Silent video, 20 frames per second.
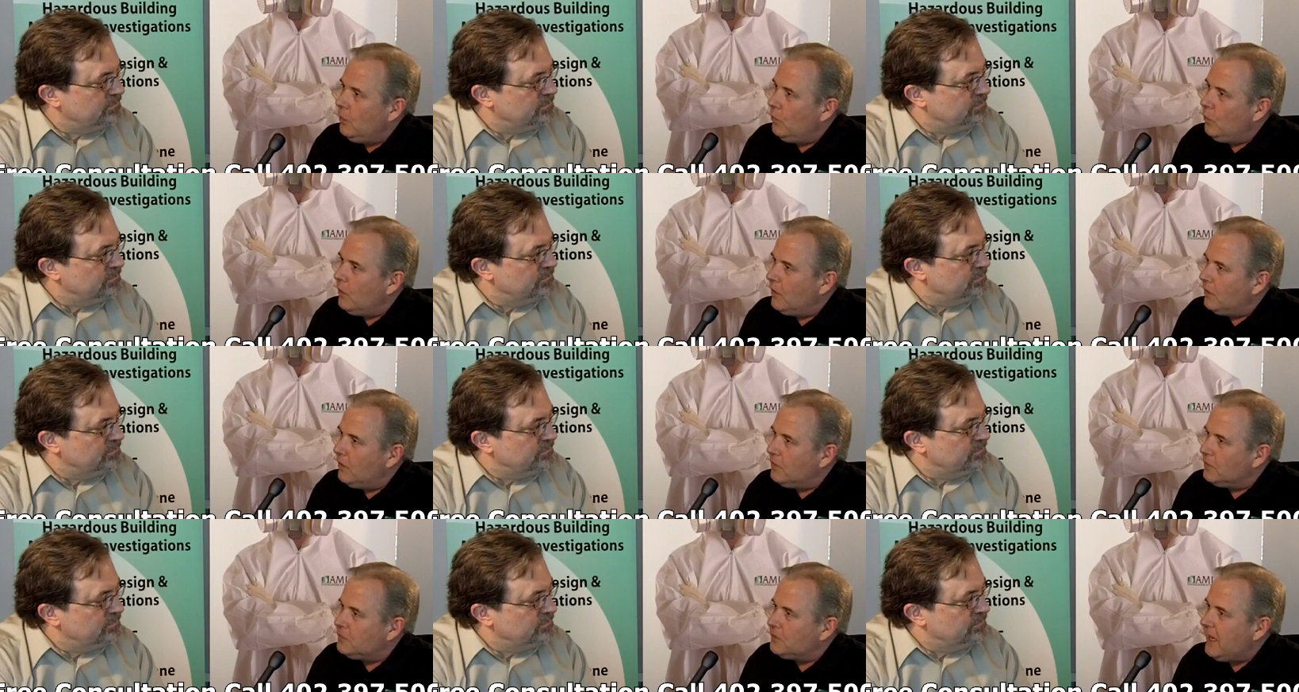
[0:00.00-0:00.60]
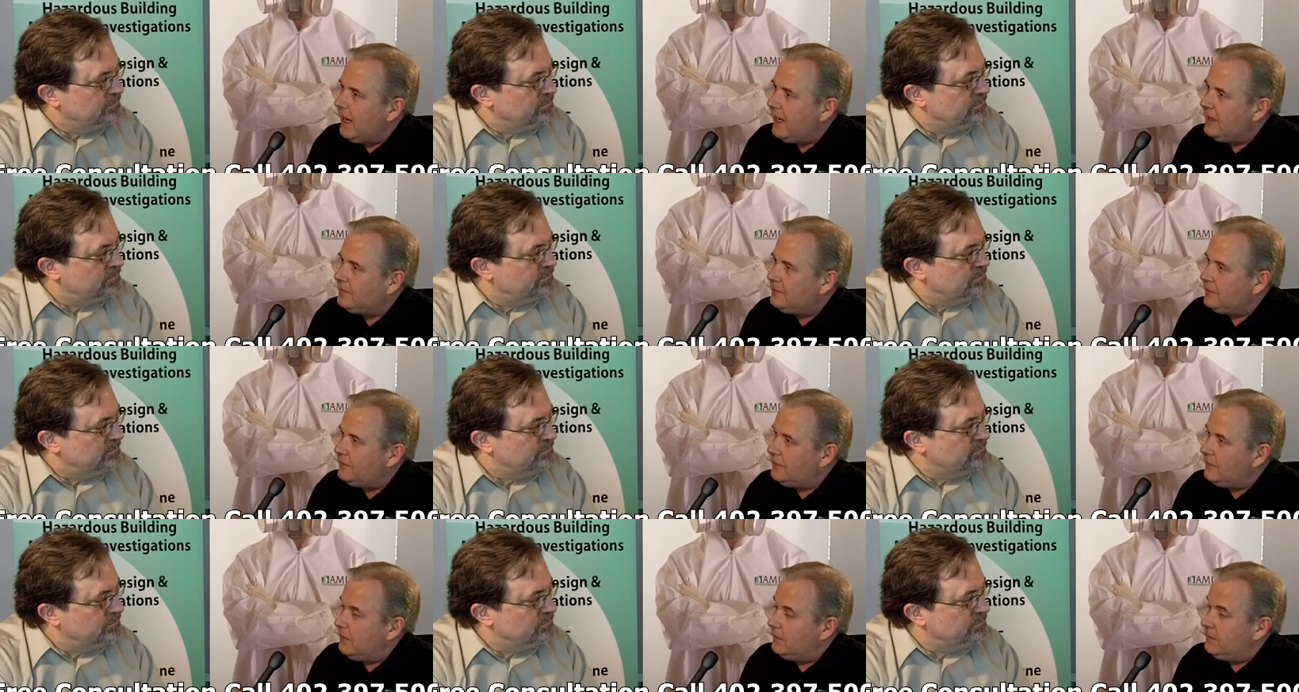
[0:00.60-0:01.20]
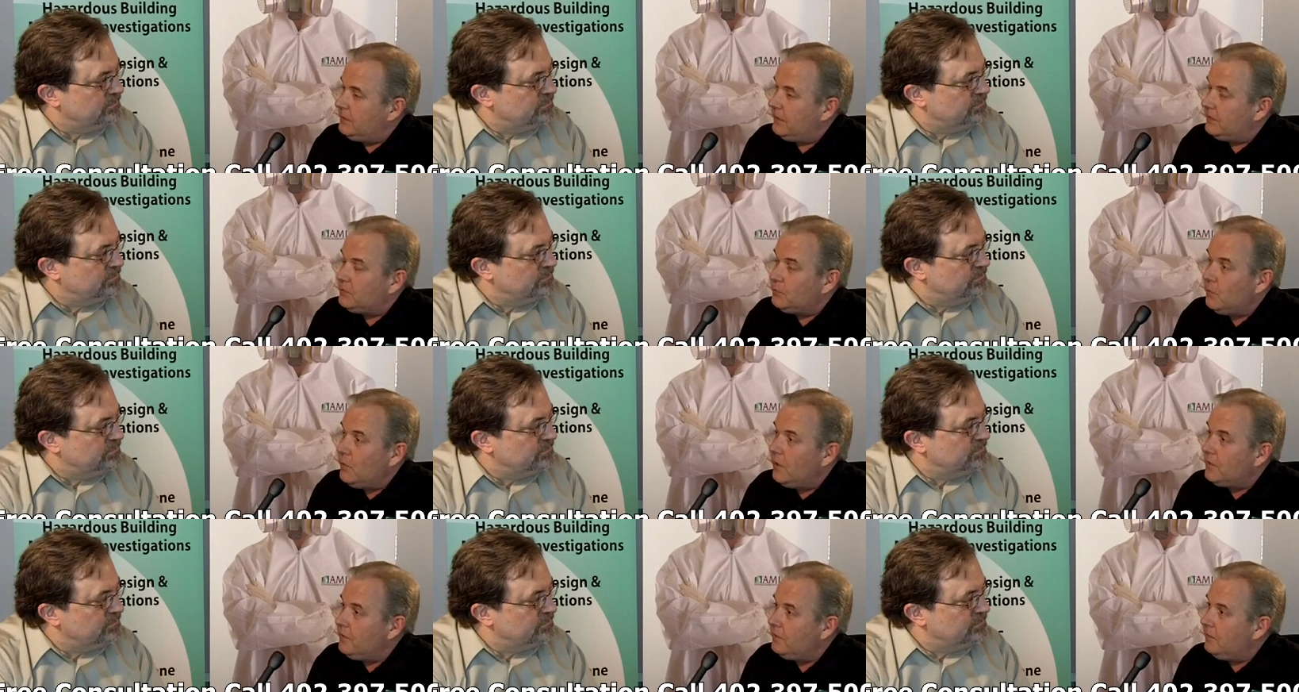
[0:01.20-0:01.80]
Speaker 1: where those hazards
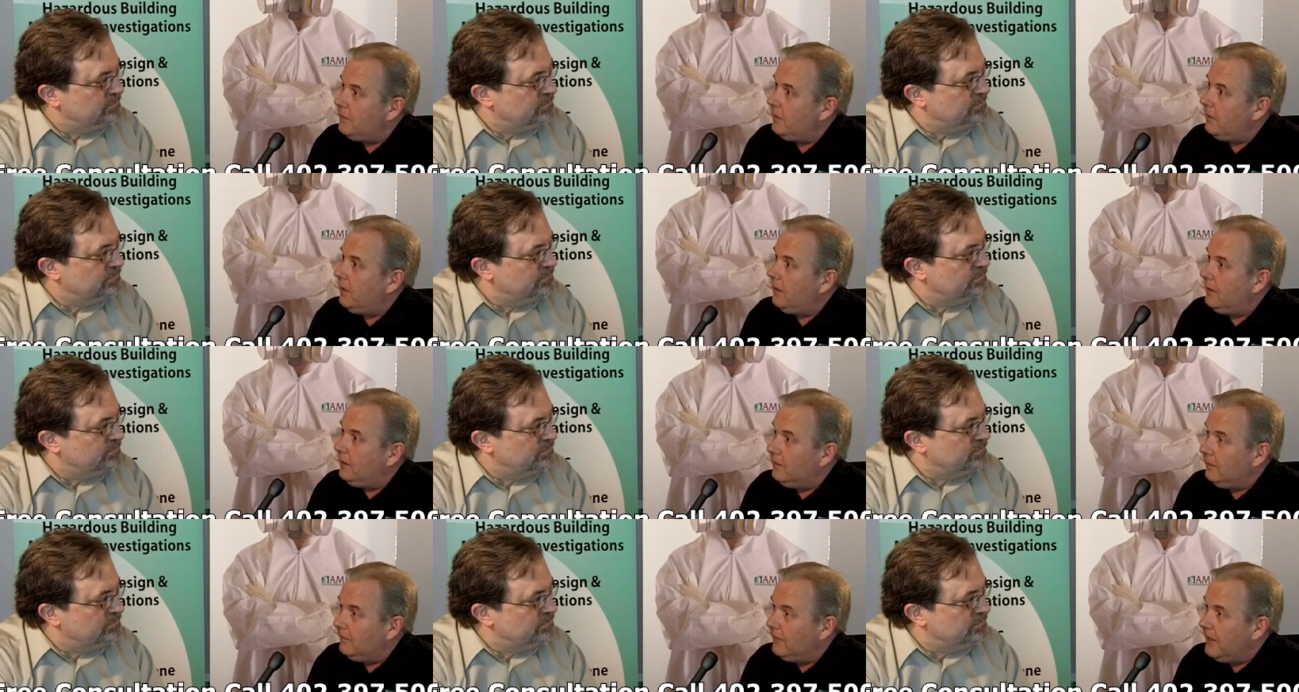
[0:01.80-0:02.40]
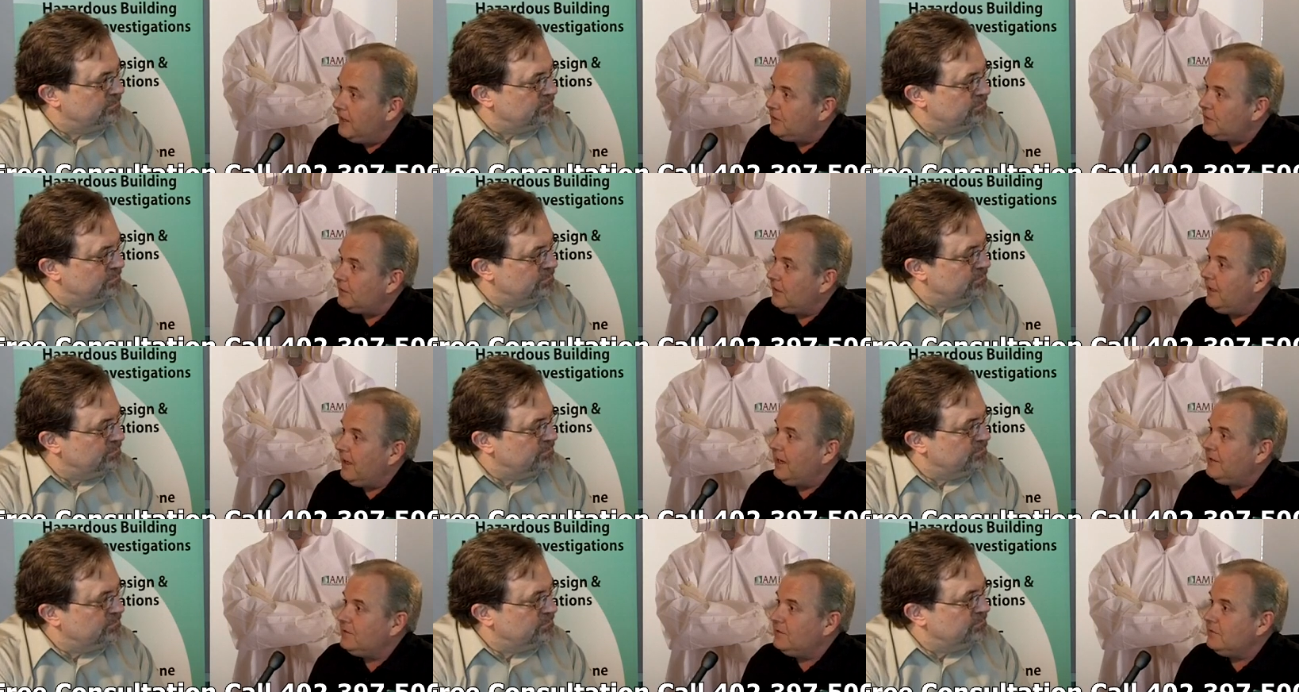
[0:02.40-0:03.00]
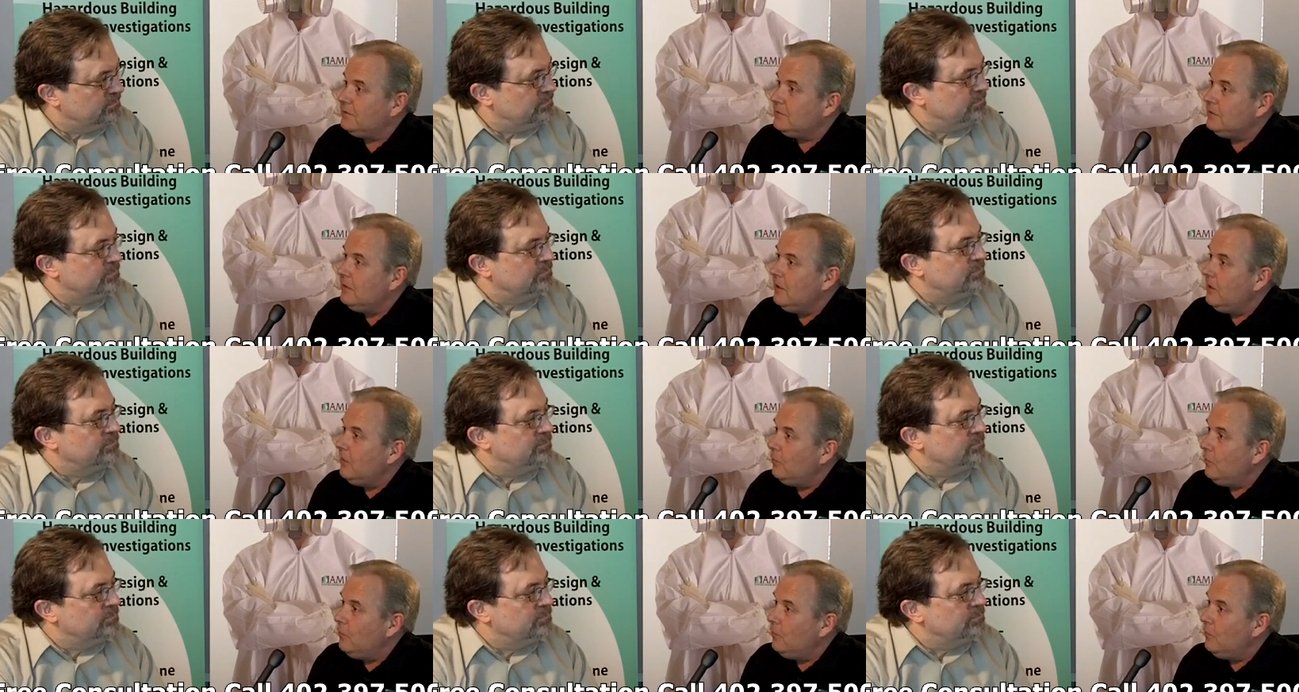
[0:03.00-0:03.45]
exist, whether they're inhalation hazards,